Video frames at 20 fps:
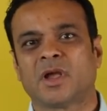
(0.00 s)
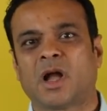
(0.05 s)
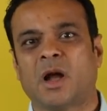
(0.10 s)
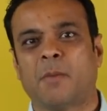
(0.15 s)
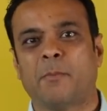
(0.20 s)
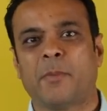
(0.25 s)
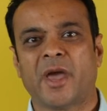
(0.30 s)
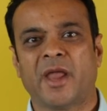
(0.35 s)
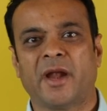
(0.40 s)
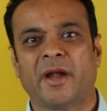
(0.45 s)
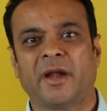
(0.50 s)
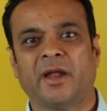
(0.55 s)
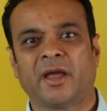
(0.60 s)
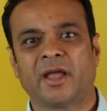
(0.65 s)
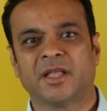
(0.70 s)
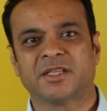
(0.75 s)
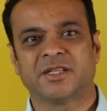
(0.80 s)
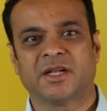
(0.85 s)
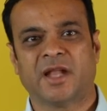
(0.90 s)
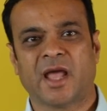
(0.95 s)
compare it
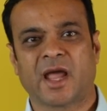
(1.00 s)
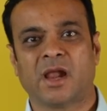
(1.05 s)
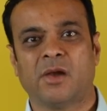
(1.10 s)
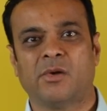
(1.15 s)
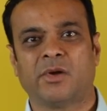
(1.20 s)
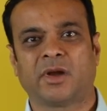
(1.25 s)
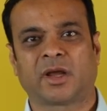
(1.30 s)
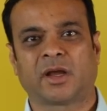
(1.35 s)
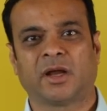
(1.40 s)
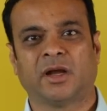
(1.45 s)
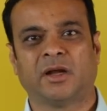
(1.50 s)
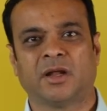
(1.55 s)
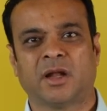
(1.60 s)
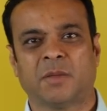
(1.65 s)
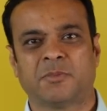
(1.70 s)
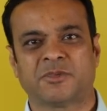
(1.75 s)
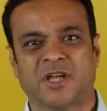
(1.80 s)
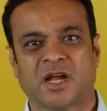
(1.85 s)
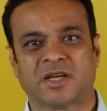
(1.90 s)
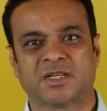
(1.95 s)
against the tag allocator
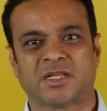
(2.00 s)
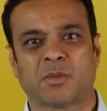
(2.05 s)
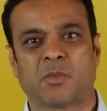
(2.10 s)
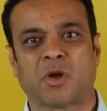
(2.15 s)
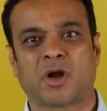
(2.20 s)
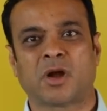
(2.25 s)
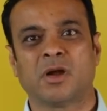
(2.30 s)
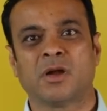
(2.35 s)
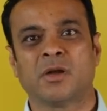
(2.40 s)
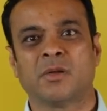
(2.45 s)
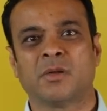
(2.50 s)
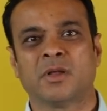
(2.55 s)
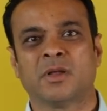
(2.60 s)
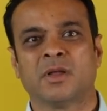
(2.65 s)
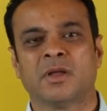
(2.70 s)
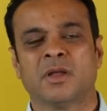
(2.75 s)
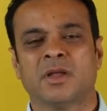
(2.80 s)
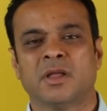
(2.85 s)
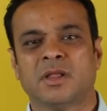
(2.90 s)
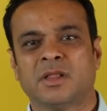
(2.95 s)
abstraction model.
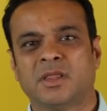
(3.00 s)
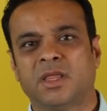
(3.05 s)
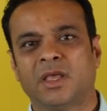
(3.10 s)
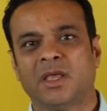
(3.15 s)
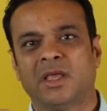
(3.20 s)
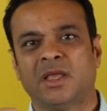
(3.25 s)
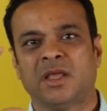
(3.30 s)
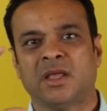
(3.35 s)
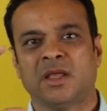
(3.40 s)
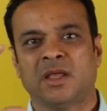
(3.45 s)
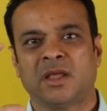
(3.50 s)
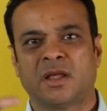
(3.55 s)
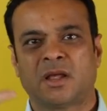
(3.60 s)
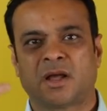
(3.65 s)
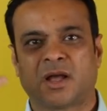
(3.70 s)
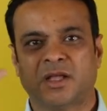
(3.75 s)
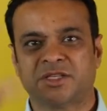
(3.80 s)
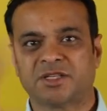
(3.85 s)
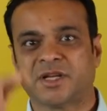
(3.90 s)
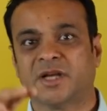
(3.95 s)
The
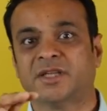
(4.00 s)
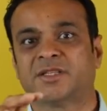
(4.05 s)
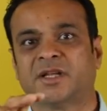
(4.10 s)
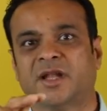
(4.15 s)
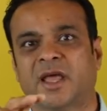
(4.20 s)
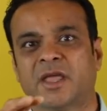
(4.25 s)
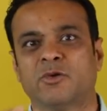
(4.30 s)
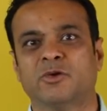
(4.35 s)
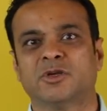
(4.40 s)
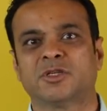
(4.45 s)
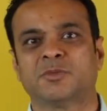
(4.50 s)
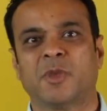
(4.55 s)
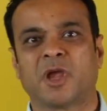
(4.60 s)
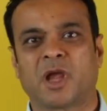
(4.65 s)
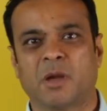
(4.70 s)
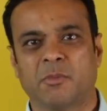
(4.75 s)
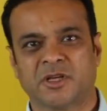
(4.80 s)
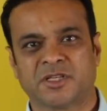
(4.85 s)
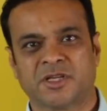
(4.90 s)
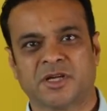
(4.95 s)
constraints that I use
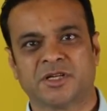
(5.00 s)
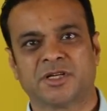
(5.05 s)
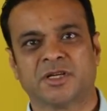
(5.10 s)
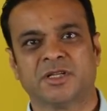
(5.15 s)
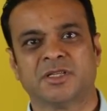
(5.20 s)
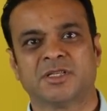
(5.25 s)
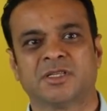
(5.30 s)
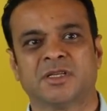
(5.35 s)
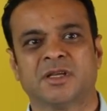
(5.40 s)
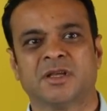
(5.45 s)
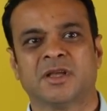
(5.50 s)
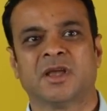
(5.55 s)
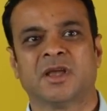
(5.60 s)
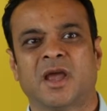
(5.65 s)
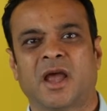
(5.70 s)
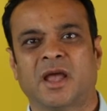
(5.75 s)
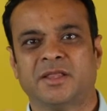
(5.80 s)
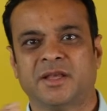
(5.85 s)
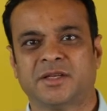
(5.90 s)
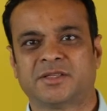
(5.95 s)
become assertions,
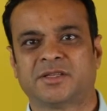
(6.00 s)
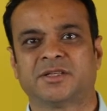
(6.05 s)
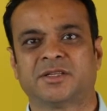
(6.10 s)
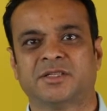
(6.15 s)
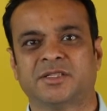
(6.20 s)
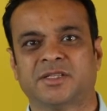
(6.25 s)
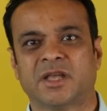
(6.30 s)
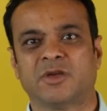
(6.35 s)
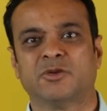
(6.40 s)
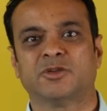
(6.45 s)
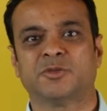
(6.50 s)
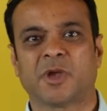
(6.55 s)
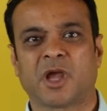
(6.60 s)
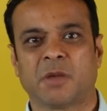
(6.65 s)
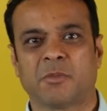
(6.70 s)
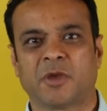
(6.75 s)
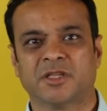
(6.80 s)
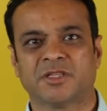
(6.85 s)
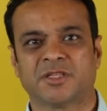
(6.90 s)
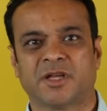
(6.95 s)
and the assertions I use
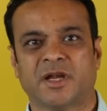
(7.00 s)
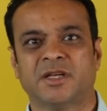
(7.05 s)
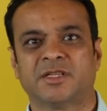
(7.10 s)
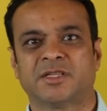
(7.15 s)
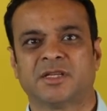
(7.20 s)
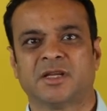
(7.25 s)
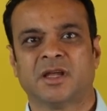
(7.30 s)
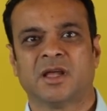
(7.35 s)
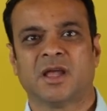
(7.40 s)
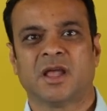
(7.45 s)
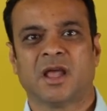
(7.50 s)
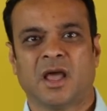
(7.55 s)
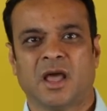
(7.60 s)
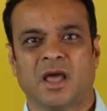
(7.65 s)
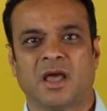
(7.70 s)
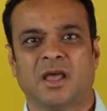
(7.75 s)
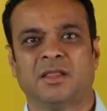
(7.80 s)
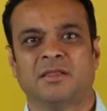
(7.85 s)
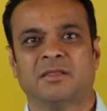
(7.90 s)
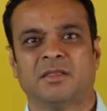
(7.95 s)
become constraints,
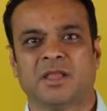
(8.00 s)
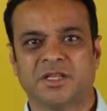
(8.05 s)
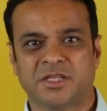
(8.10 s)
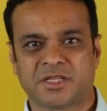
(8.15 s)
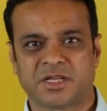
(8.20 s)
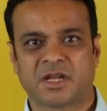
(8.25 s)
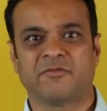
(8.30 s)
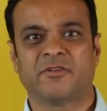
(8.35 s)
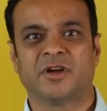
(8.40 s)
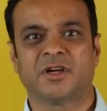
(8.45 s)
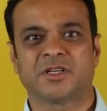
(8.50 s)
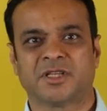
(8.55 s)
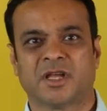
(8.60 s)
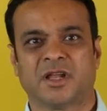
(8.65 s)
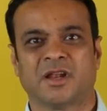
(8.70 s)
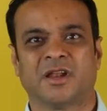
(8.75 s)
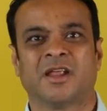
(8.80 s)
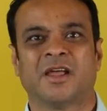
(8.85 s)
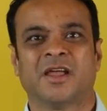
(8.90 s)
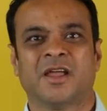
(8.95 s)
and they just reverse,
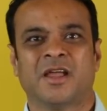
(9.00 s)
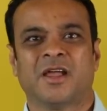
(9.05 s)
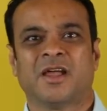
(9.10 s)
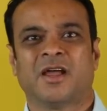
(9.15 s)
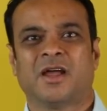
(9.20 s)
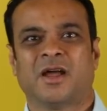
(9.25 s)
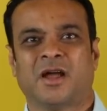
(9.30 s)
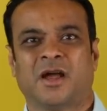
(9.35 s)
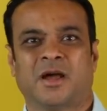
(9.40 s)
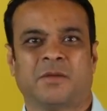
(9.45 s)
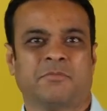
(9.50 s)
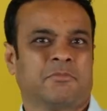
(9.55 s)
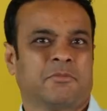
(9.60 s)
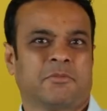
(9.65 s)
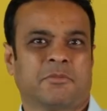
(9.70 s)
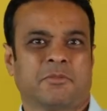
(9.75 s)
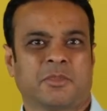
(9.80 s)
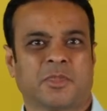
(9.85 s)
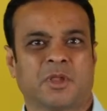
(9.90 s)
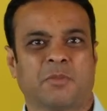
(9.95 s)
and
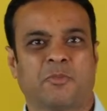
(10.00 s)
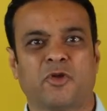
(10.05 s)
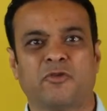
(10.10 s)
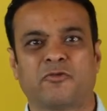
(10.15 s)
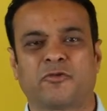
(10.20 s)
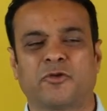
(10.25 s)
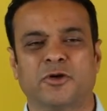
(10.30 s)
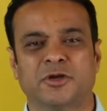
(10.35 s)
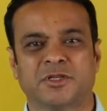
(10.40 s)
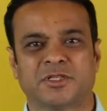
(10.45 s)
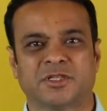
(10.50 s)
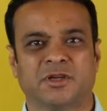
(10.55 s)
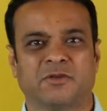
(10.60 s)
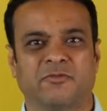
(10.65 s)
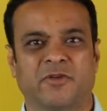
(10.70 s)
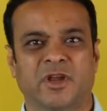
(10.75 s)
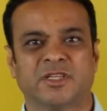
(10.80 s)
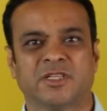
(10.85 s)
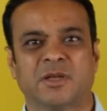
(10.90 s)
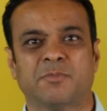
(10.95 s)
the proof goes
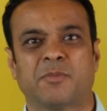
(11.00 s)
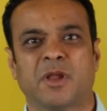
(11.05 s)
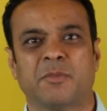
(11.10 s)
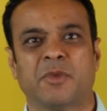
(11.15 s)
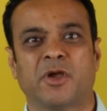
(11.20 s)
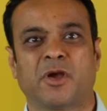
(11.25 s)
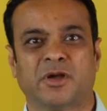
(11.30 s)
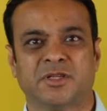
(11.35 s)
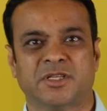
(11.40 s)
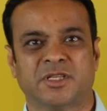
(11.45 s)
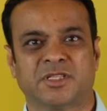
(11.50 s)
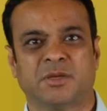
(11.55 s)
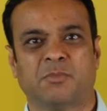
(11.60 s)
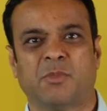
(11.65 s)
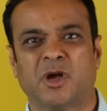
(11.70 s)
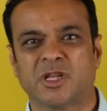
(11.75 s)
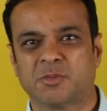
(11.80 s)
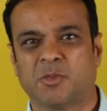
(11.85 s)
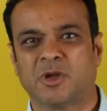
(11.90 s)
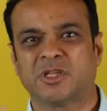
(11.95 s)
very simply because it's a
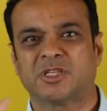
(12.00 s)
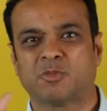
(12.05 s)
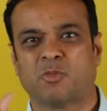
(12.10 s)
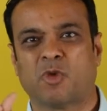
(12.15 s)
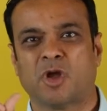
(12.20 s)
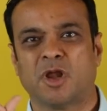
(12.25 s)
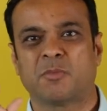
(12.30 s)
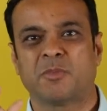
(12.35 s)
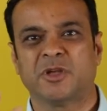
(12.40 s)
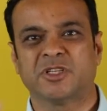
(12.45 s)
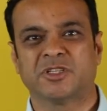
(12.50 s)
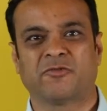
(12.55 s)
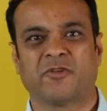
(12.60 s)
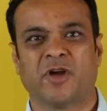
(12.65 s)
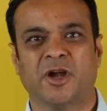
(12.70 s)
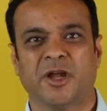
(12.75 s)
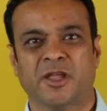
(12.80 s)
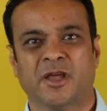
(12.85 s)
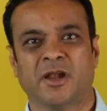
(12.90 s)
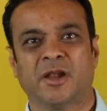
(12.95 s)
much smaller piece of
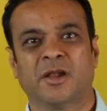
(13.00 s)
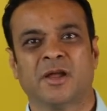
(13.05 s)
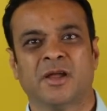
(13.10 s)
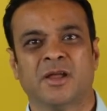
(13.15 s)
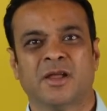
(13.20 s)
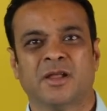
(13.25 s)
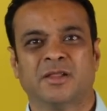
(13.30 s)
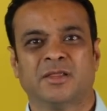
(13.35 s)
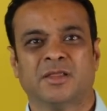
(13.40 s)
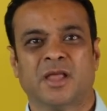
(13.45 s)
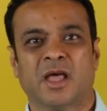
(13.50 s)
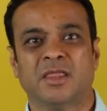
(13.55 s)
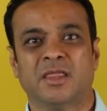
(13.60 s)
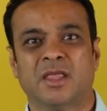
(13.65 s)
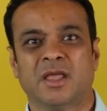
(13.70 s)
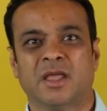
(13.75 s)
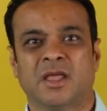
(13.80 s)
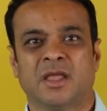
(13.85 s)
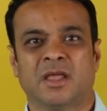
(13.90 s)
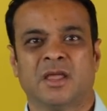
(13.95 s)
RTL than
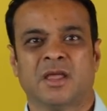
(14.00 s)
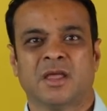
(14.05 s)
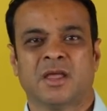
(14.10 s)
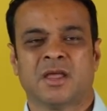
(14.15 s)
the